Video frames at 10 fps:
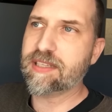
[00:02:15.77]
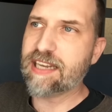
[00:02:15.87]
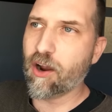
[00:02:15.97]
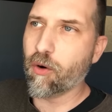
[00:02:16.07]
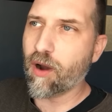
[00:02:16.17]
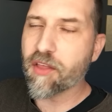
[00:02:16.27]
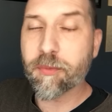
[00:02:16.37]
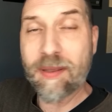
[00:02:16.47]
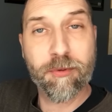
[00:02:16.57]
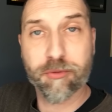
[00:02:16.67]
you know, other
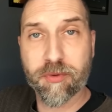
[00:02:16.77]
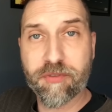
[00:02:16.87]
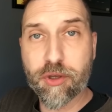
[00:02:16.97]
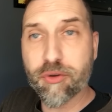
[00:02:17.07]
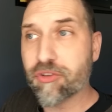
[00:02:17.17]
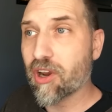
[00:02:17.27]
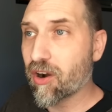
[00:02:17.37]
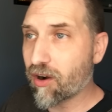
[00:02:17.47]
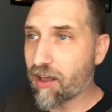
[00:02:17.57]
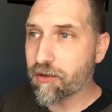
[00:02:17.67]
people's reviews
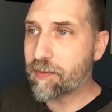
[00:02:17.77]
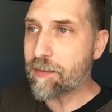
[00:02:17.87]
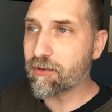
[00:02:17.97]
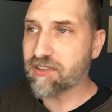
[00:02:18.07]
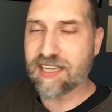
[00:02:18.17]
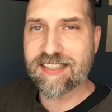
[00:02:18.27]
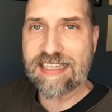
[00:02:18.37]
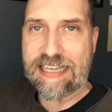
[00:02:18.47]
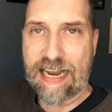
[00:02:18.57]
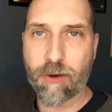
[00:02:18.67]
or other people
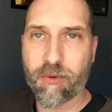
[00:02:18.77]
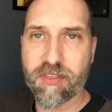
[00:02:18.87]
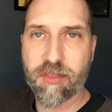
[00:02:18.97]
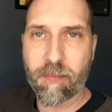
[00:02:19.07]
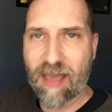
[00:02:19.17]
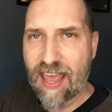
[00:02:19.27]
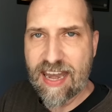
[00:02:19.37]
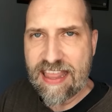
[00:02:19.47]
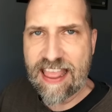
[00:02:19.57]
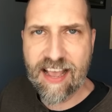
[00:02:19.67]
testing it out with the
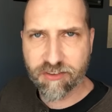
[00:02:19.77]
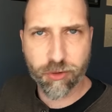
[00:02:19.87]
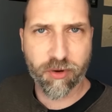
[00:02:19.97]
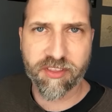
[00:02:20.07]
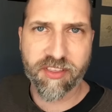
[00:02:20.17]
pen and that sort of